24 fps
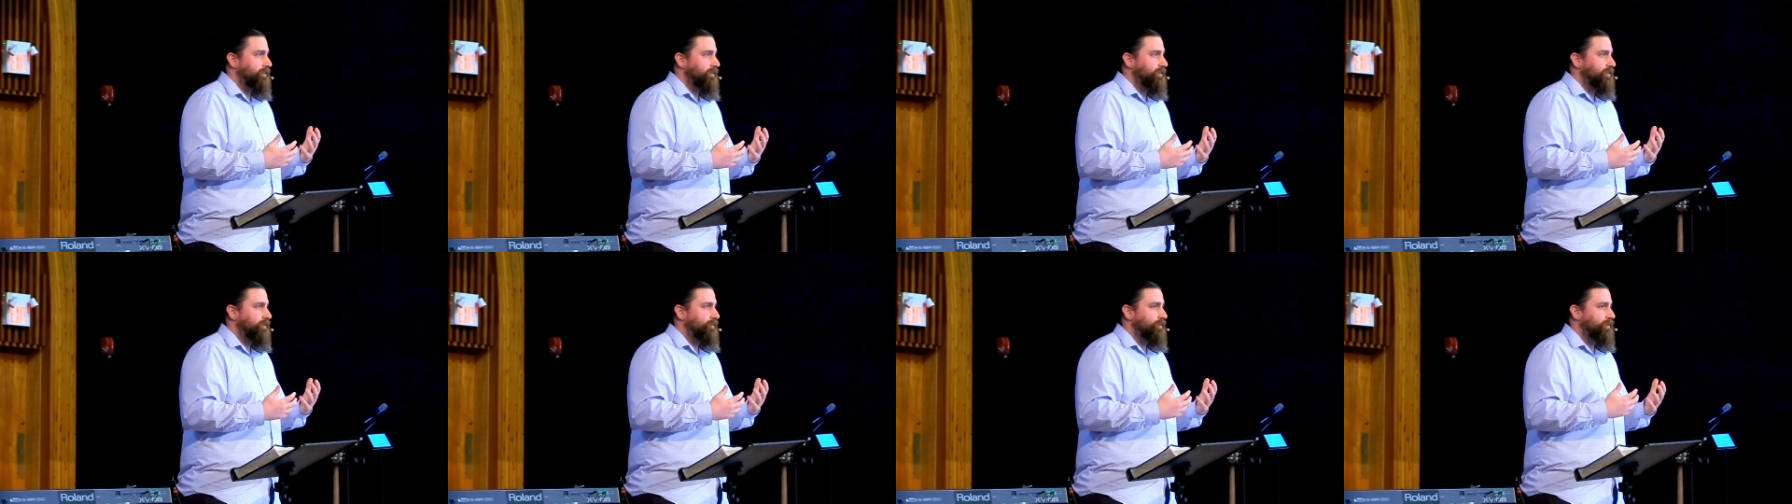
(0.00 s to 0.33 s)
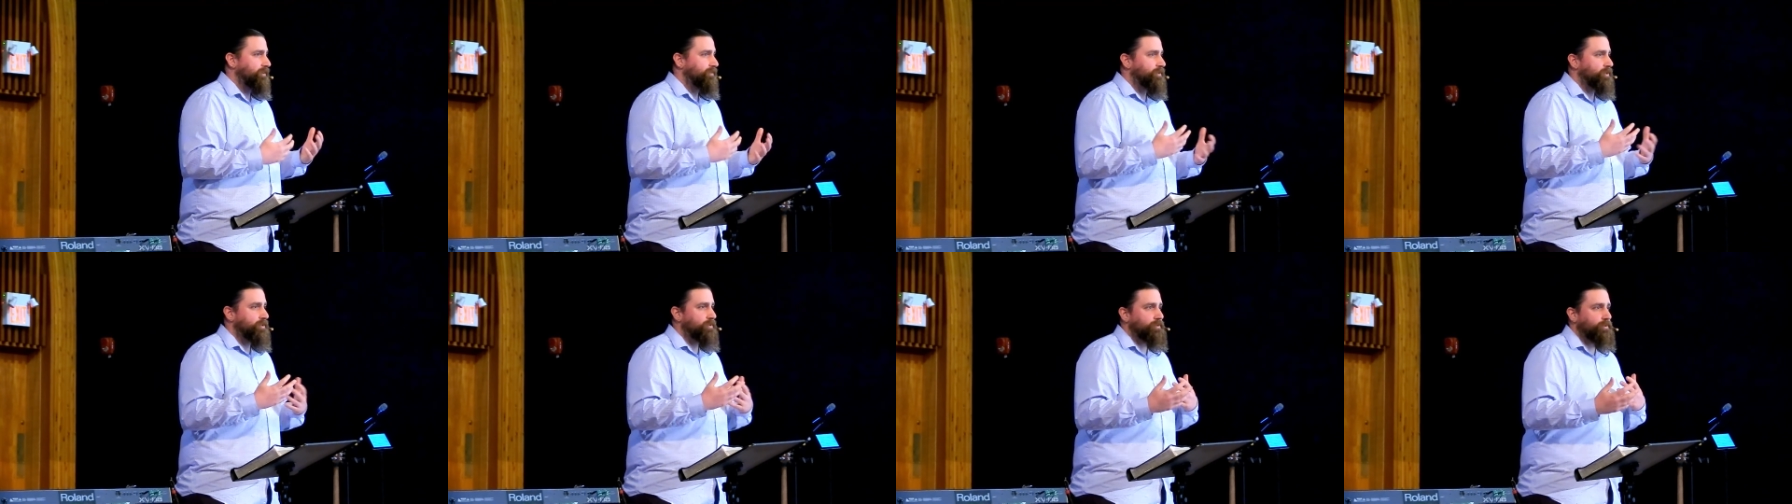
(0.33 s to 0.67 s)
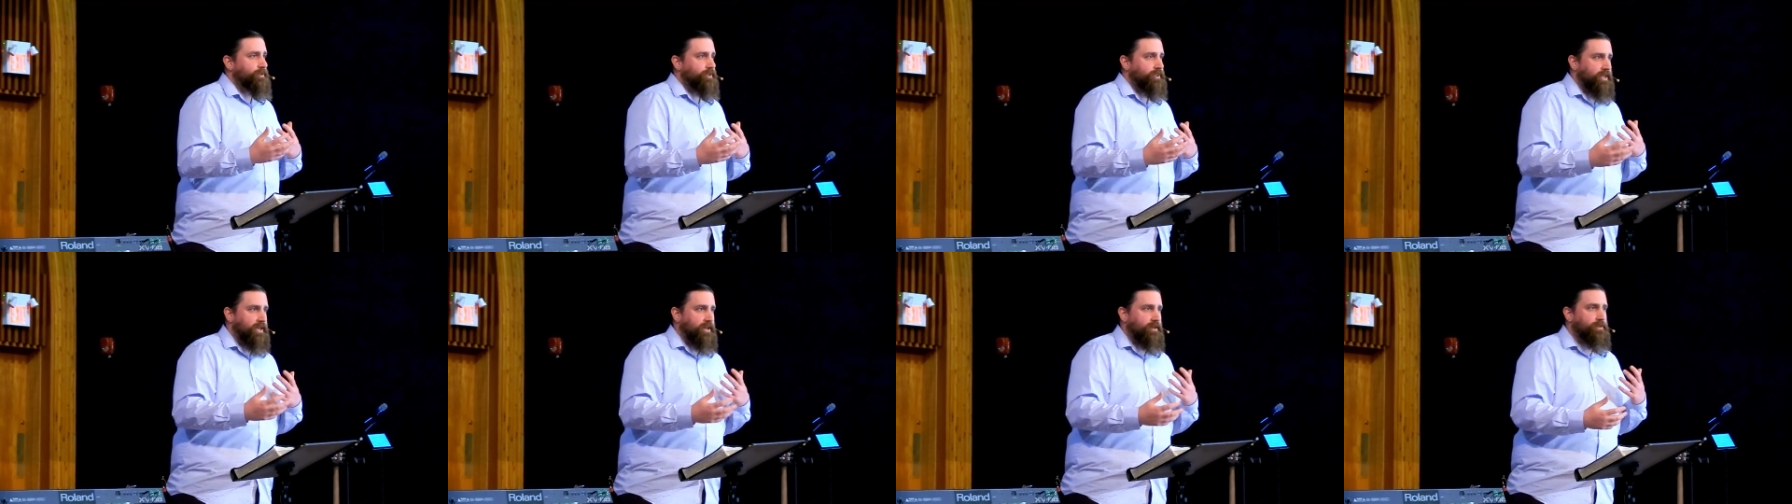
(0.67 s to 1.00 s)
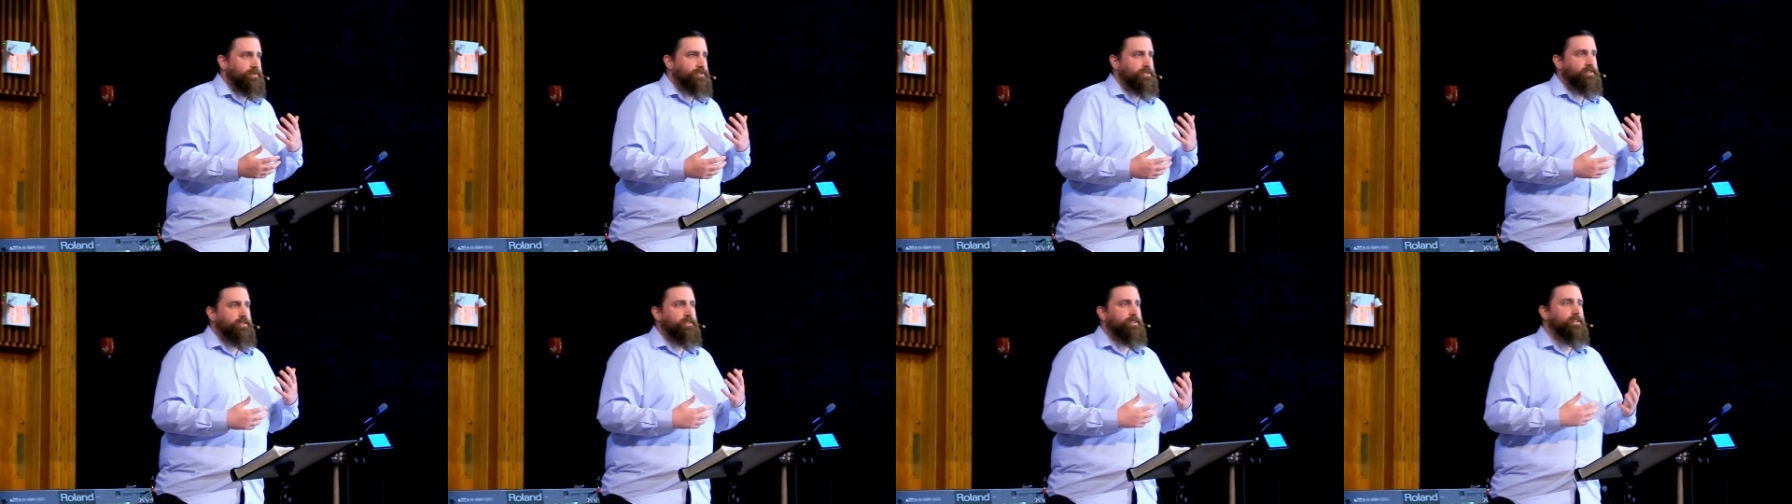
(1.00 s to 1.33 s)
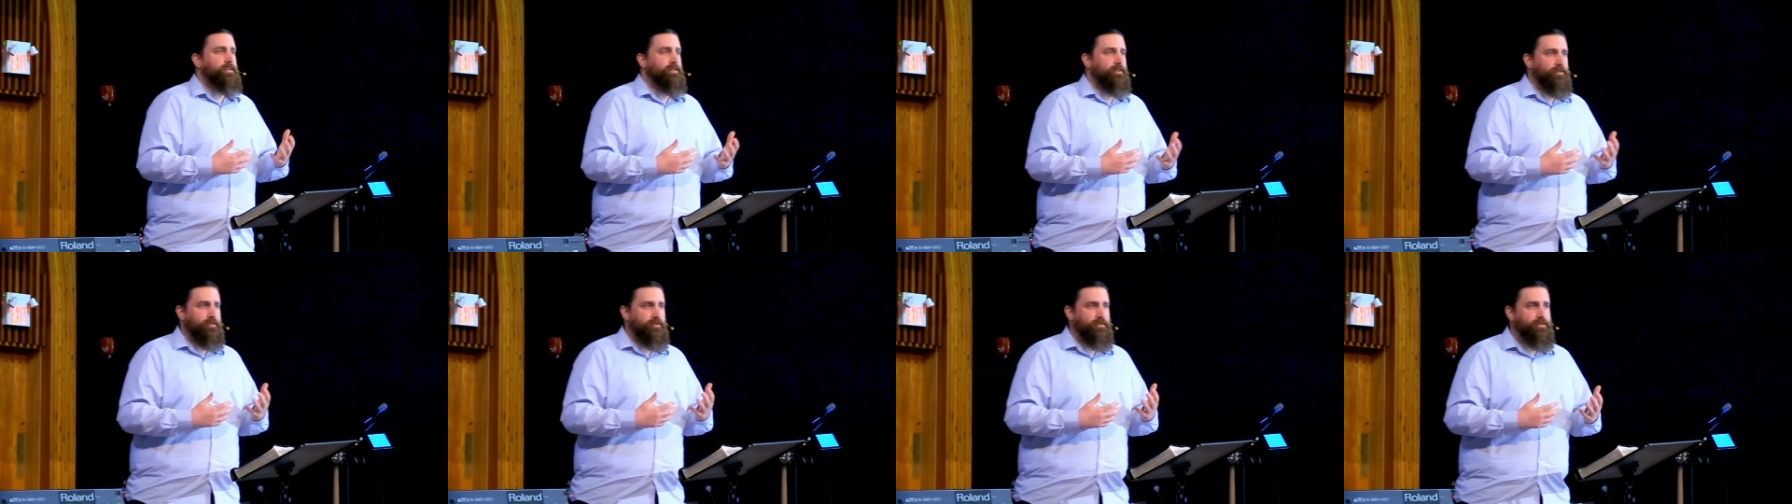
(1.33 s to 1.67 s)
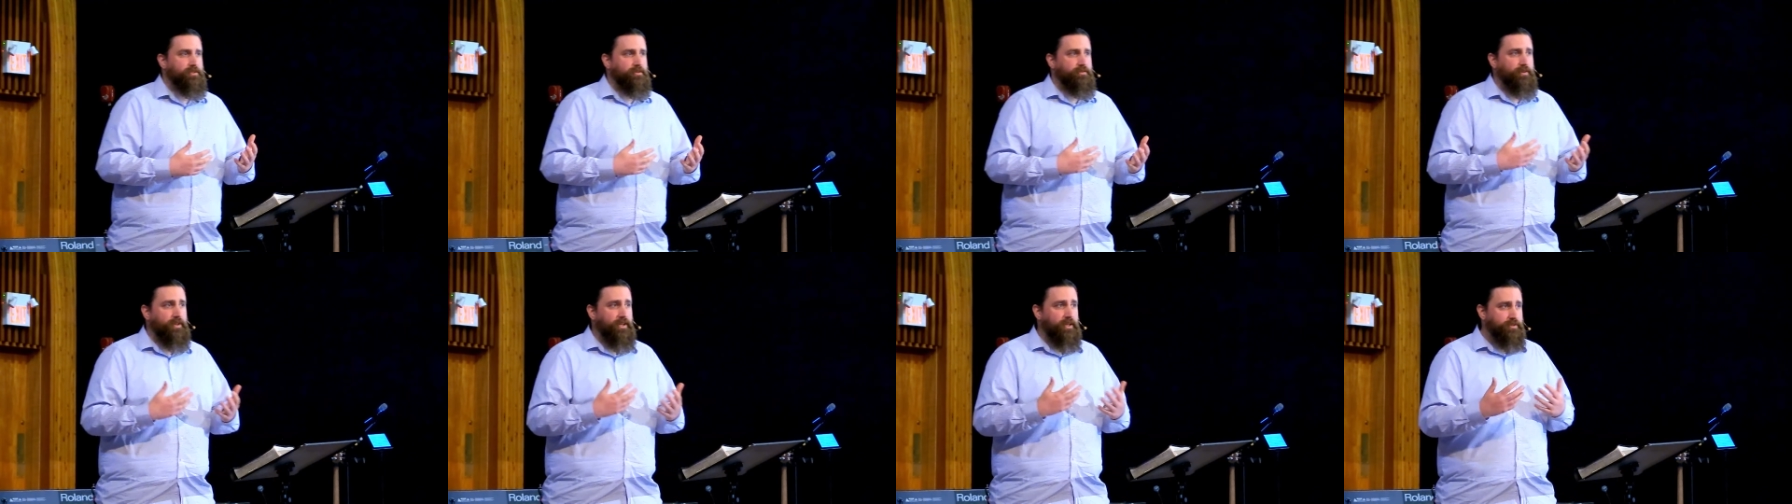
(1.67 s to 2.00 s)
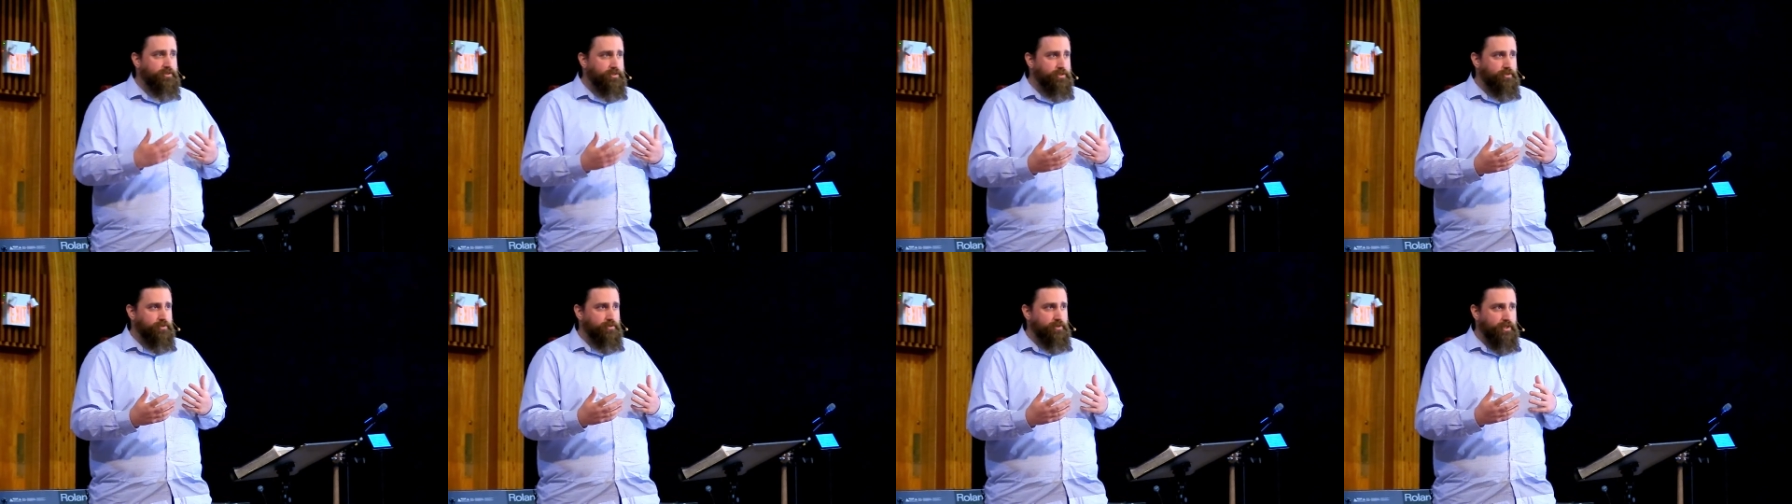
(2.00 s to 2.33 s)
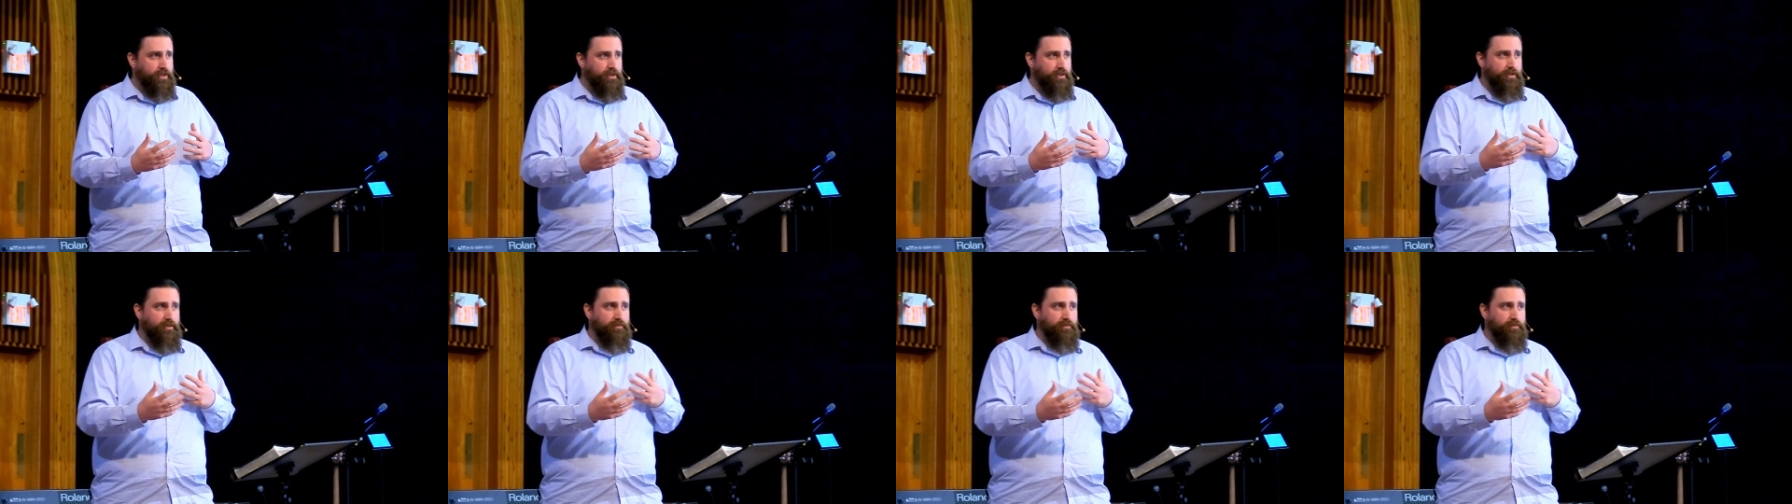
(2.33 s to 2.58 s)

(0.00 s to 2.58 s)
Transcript: We have 2,000 years of history,